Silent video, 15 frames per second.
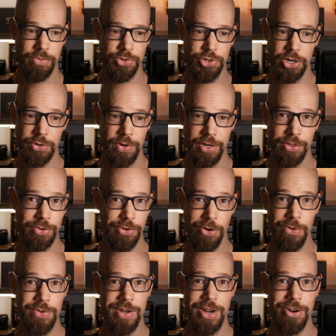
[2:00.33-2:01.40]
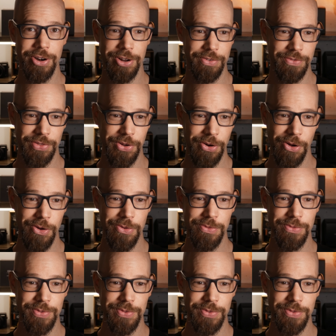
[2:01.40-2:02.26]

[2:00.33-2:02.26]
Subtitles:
generate their own narrative, their own